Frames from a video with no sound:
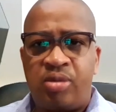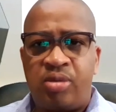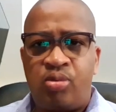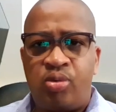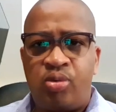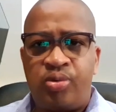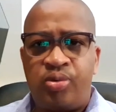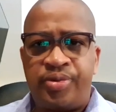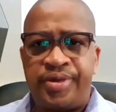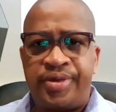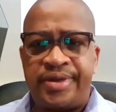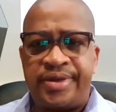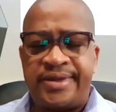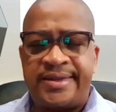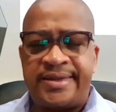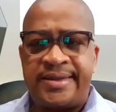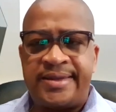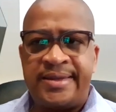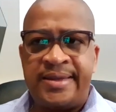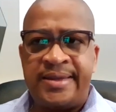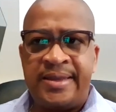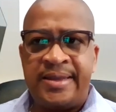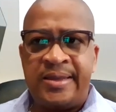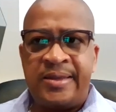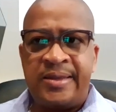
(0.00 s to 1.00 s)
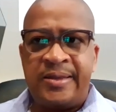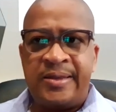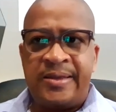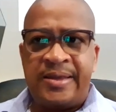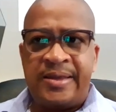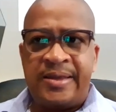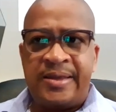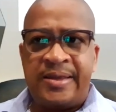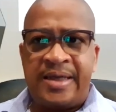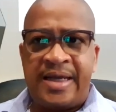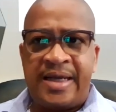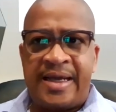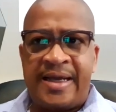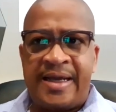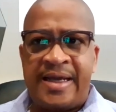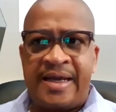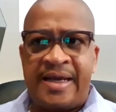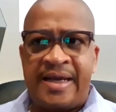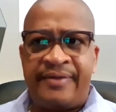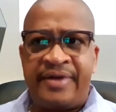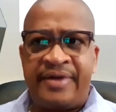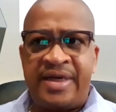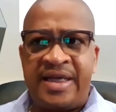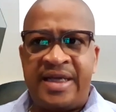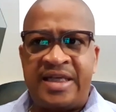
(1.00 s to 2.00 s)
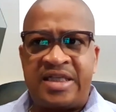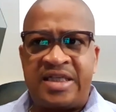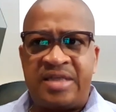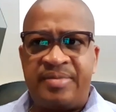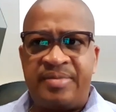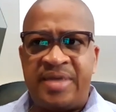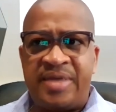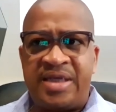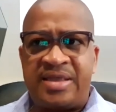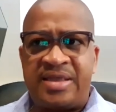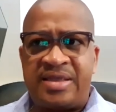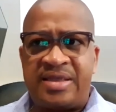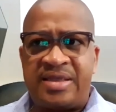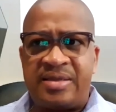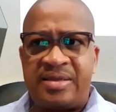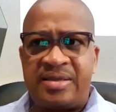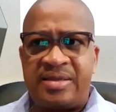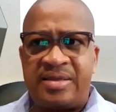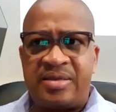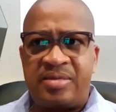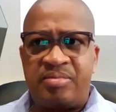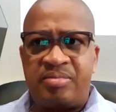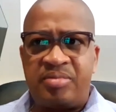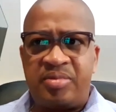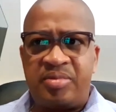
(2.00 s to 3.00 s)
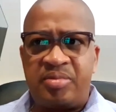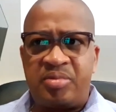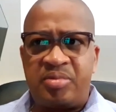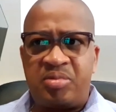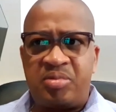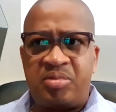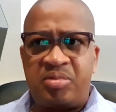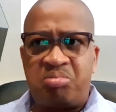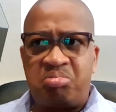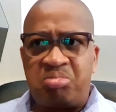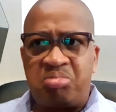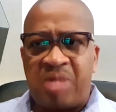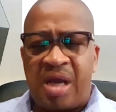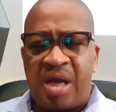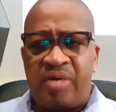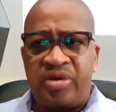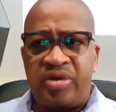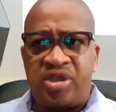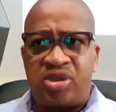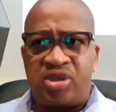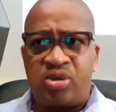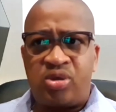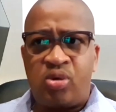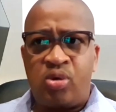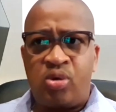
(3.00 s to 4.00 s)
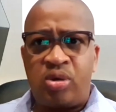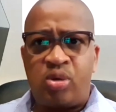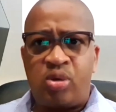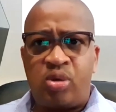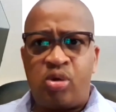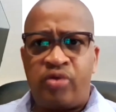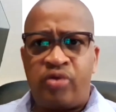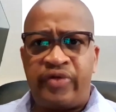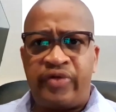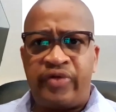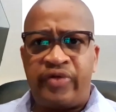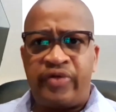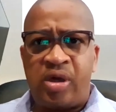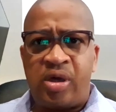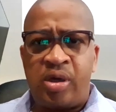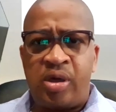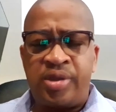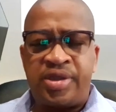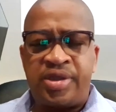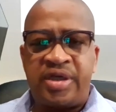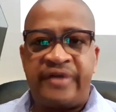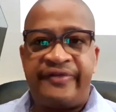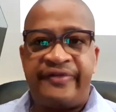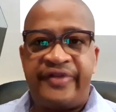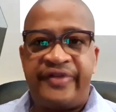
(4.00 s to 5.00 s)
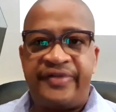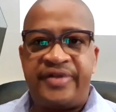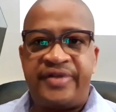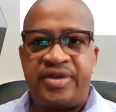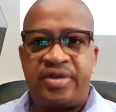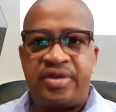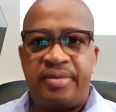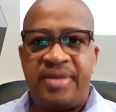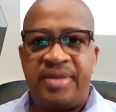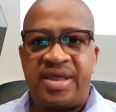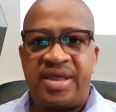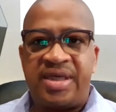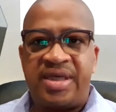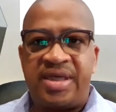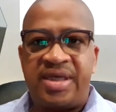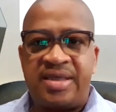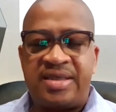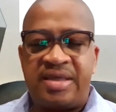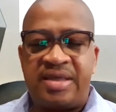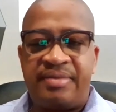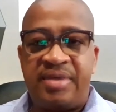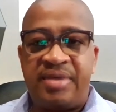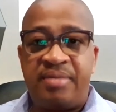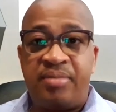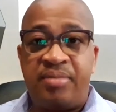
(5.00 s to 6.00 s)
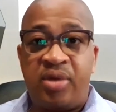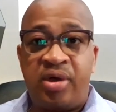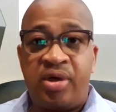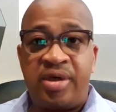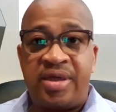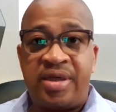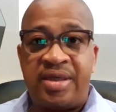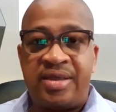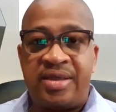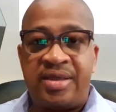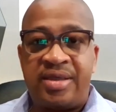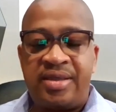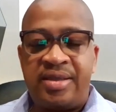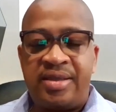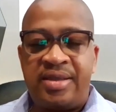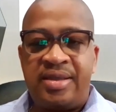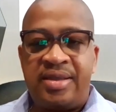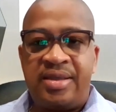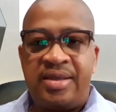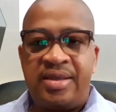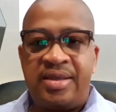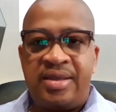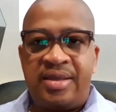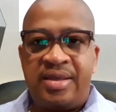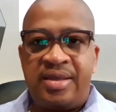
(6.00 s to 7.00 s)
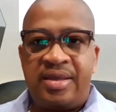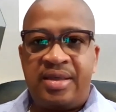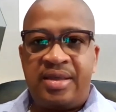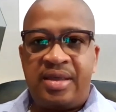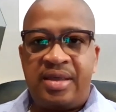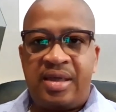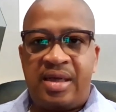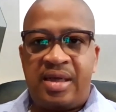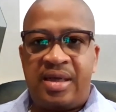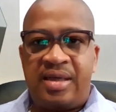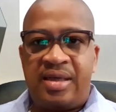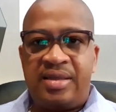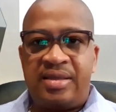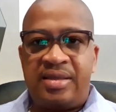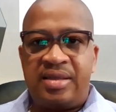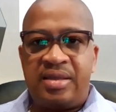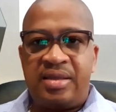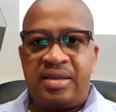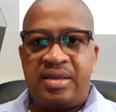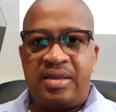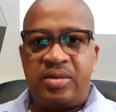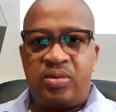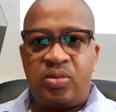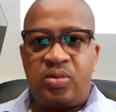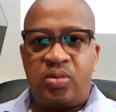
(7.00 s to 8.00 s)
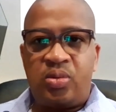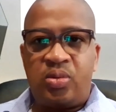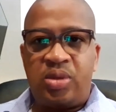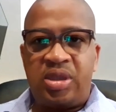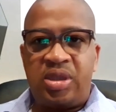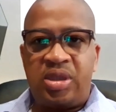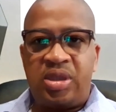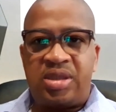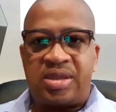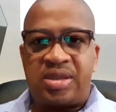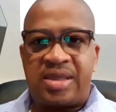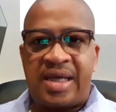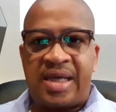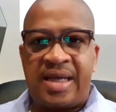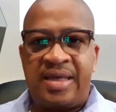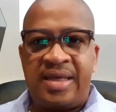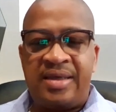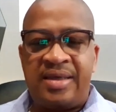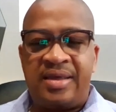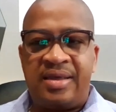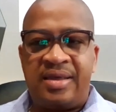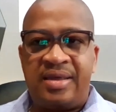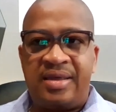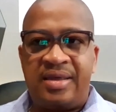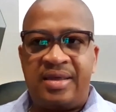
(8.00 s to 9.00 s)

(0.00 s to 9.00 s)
wounds. I have an estimate. I was told over 150 Jamaicans have been murdered. And it's kind of